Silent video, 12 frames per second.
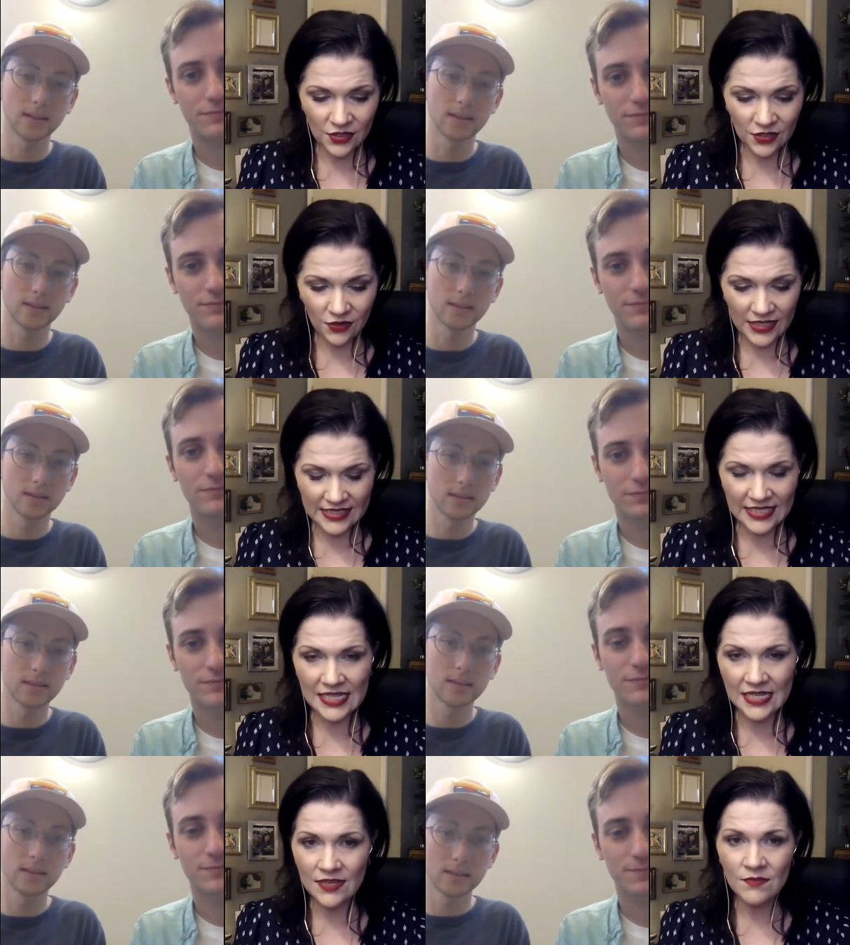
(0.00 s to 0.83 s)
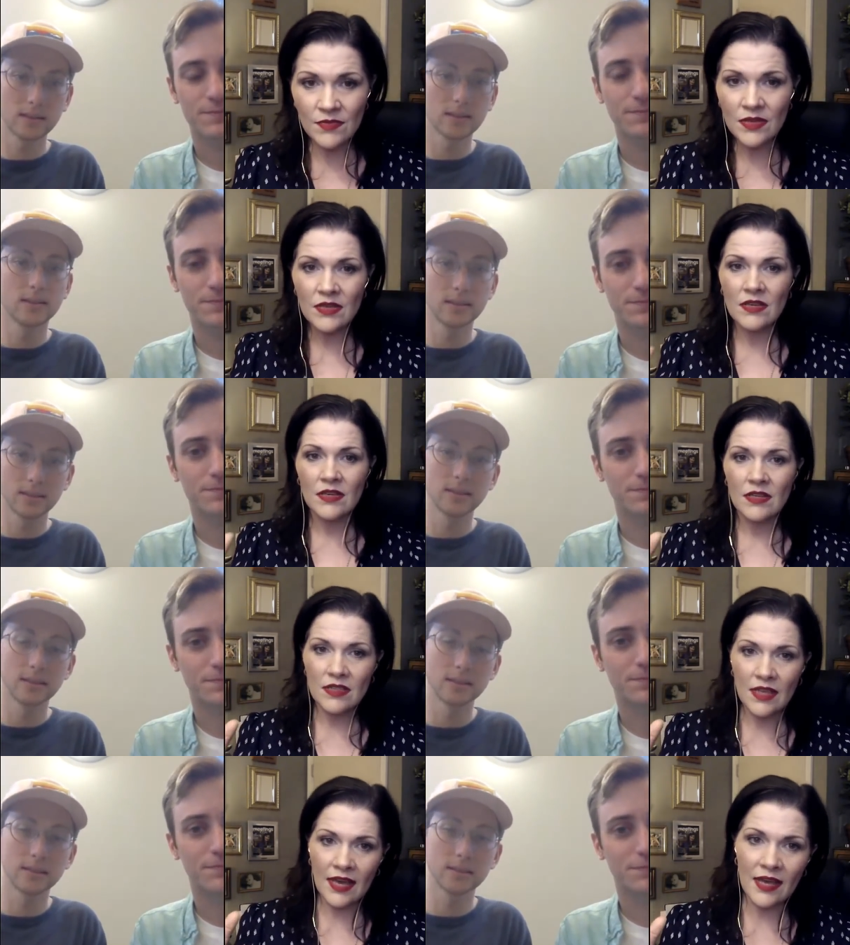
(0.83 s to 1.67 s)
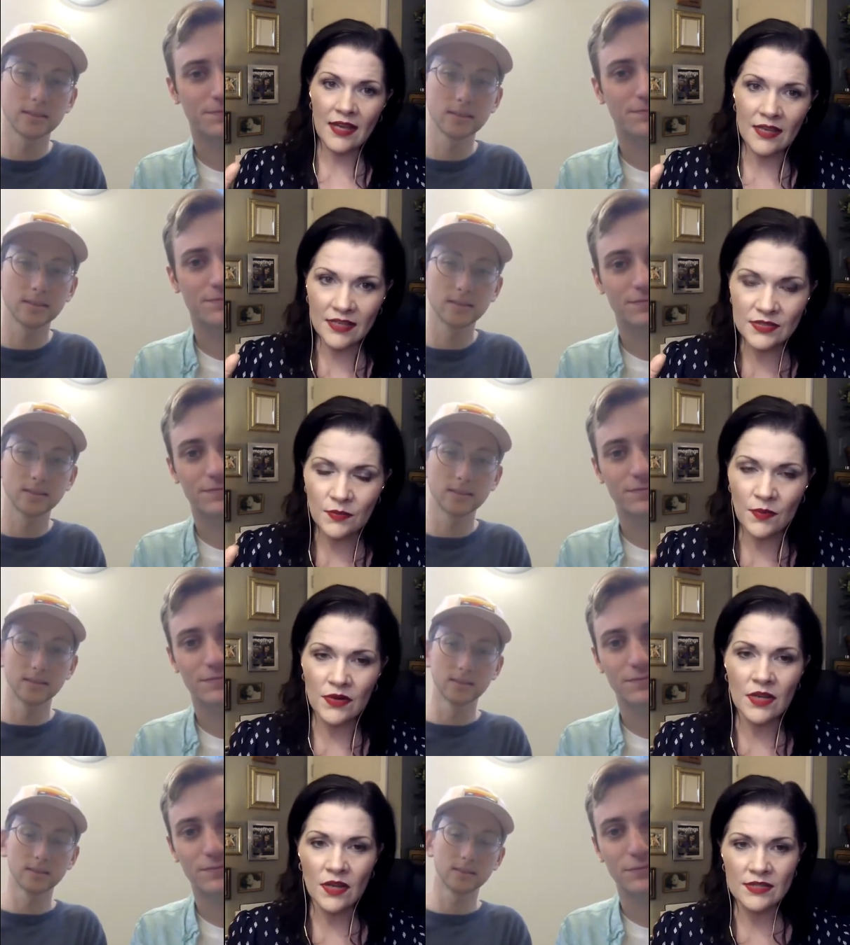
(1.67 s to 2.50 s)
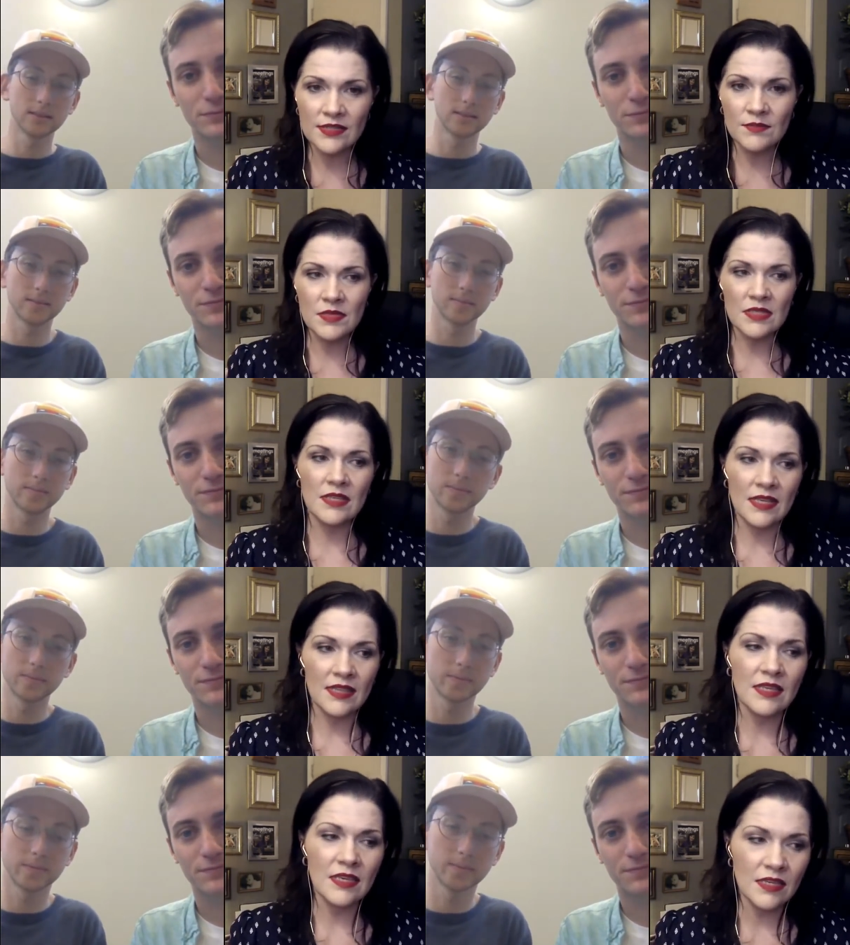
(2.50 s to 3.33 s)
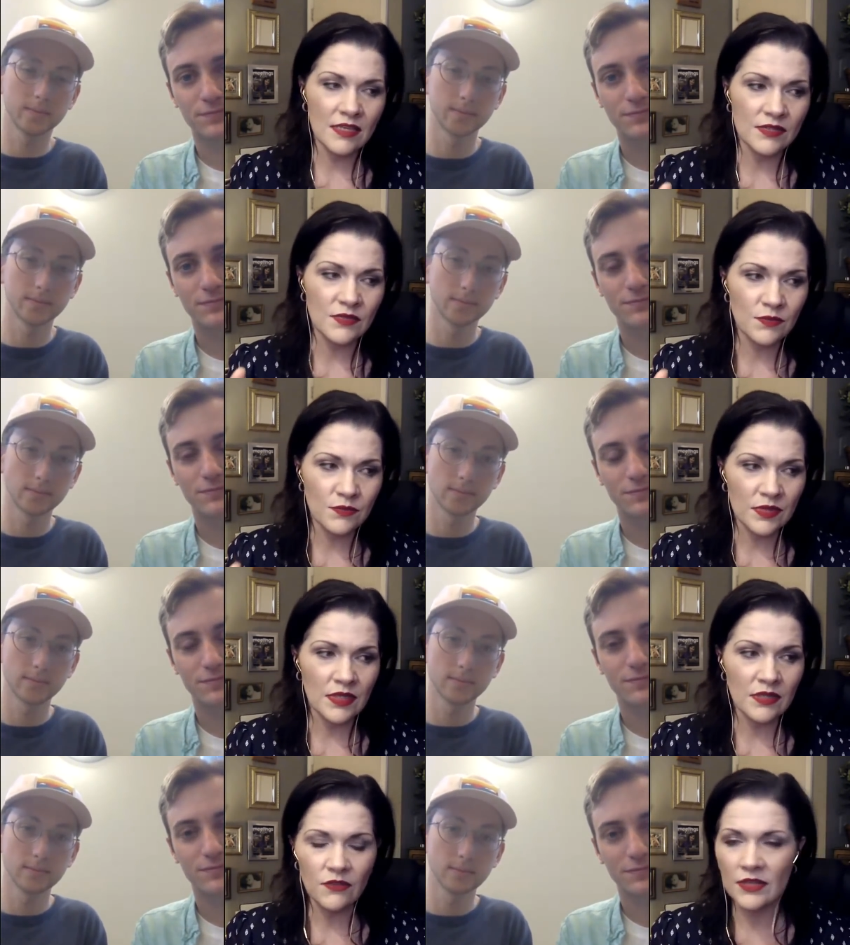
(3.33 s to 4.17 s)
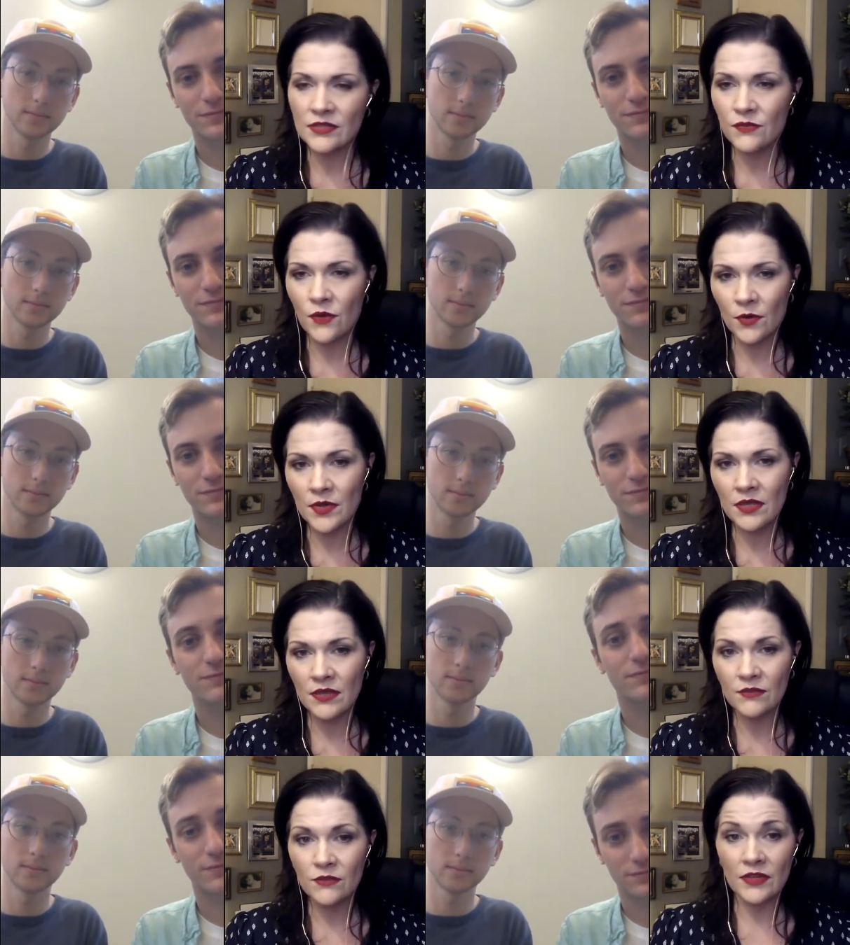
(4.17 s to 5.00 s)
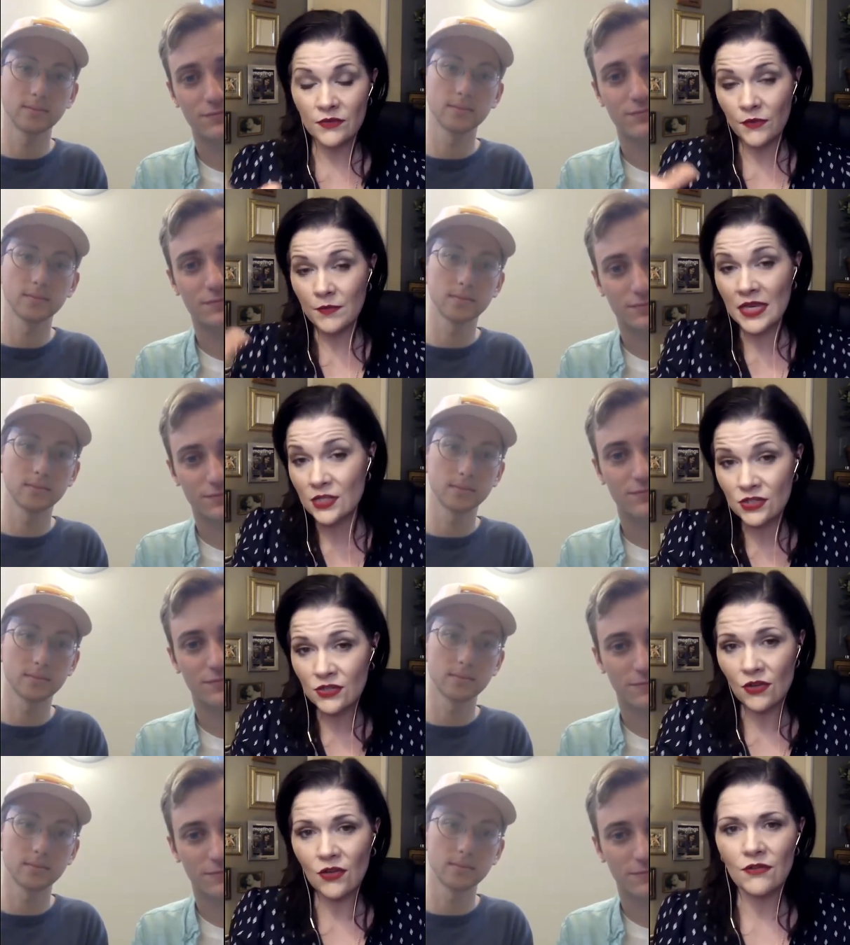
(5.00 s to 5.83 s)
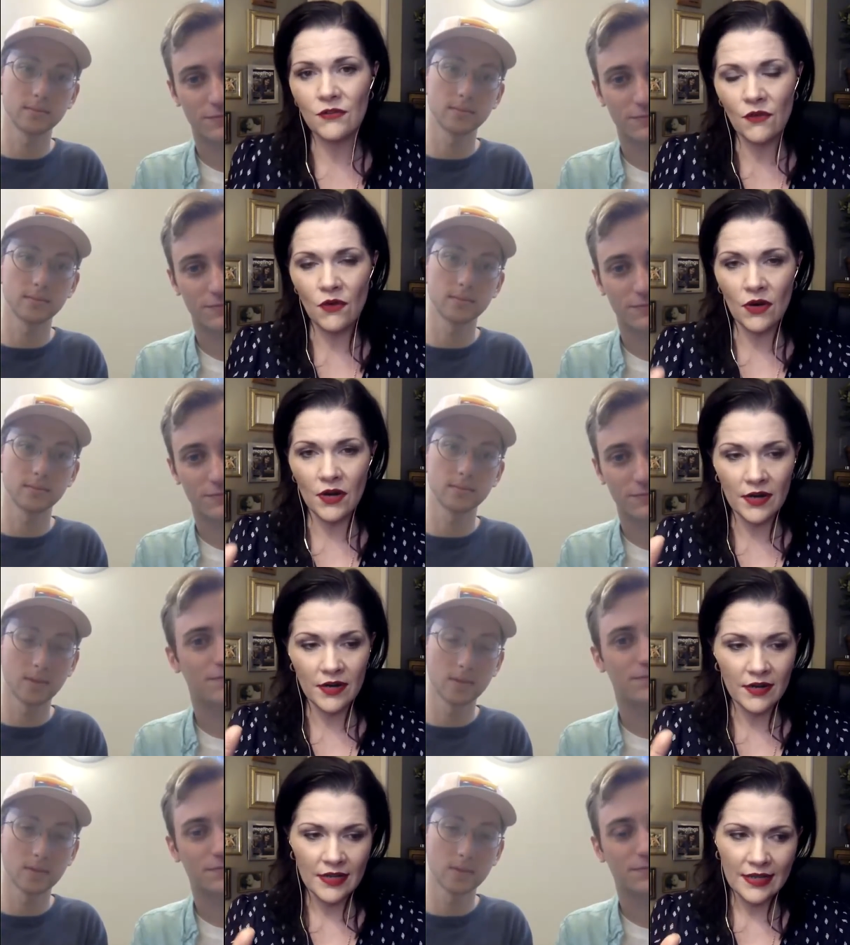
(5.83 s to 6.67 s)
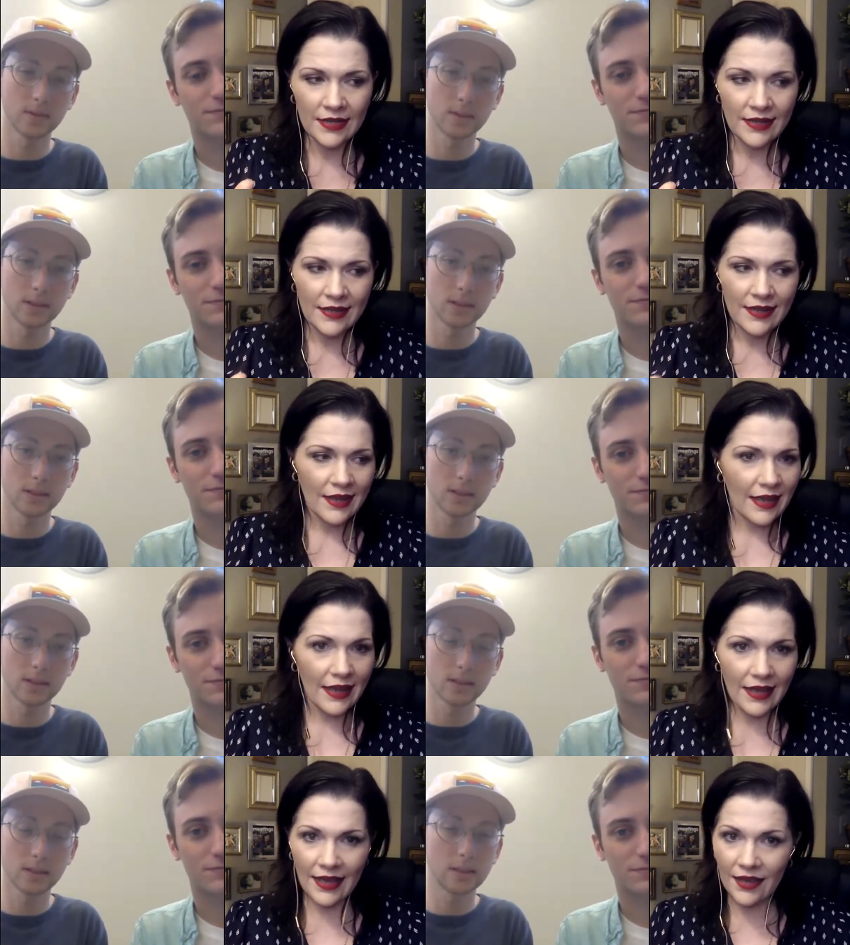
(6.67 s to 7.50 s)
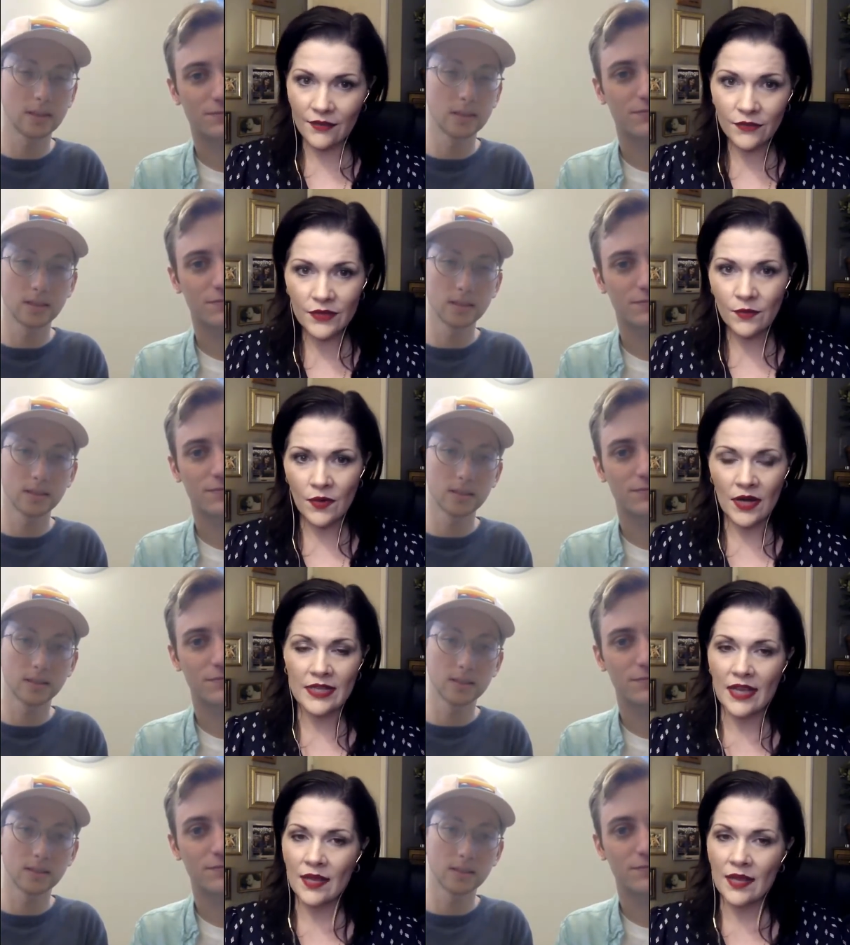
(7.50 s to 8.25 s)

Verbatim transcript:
Speaker 1: a great team that is working on something that I think is really transformative, transformational for everyone.